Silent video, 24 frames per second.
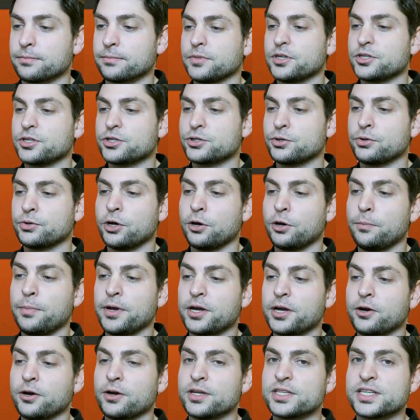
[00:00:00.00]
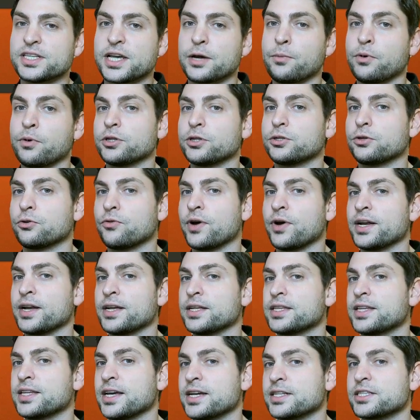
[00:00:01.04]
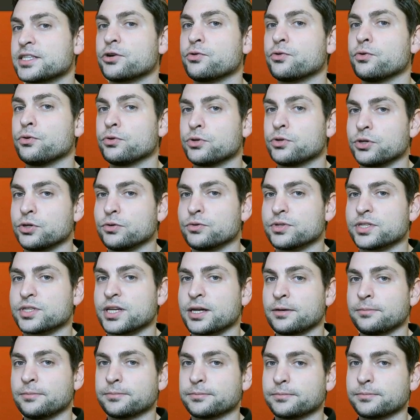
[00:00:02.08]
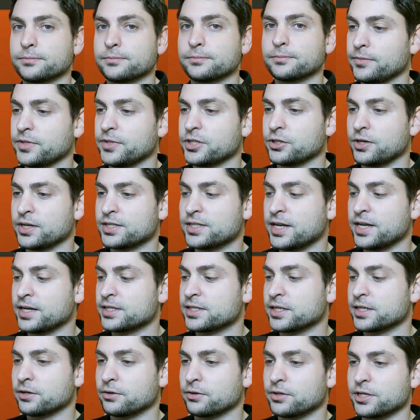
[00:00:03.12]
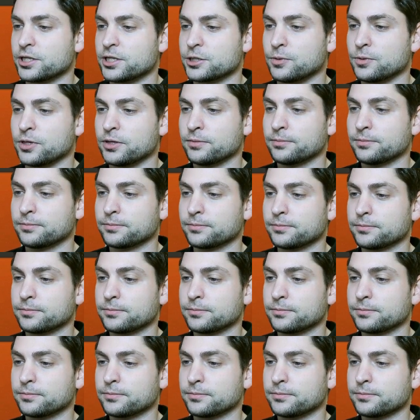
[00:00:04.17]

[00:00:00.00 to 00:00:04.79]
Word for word: sudo because I want to run it as the root user. So let's execute this one.